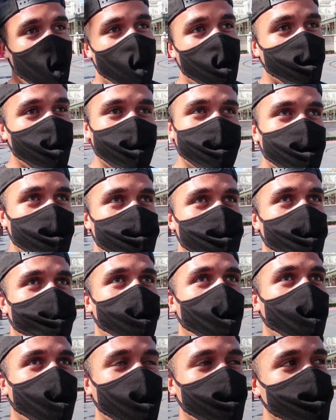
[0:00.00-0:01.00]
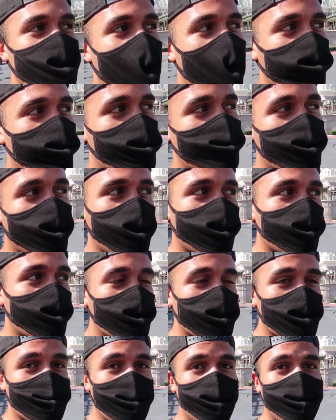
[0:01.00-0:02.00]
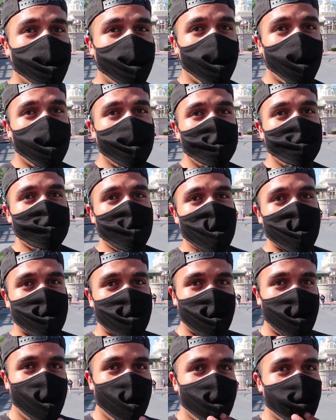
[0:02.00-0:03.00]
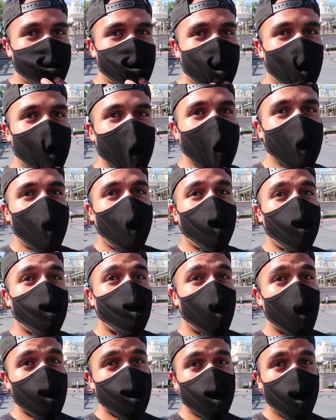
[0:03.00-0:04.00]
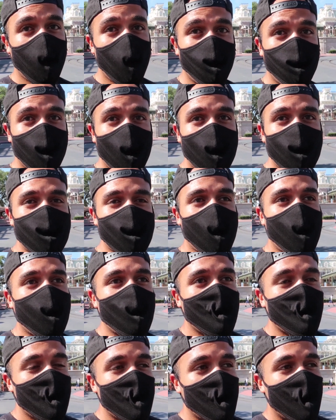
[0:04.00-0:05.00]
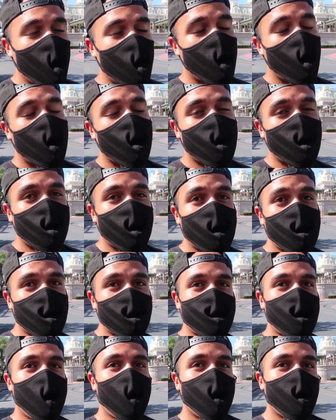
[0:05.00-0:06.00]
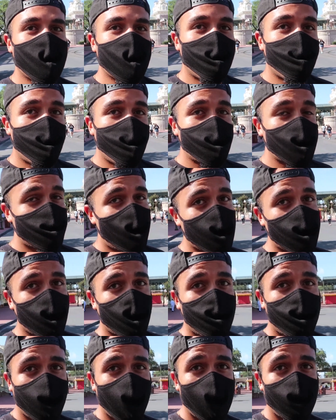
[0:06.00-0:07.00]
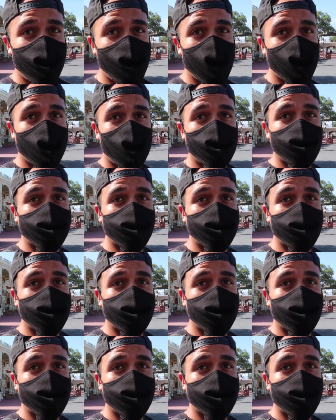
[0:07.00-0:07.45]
any Disney park has ever been closed before. Today is not the official opening day. Uh, this is a special preview,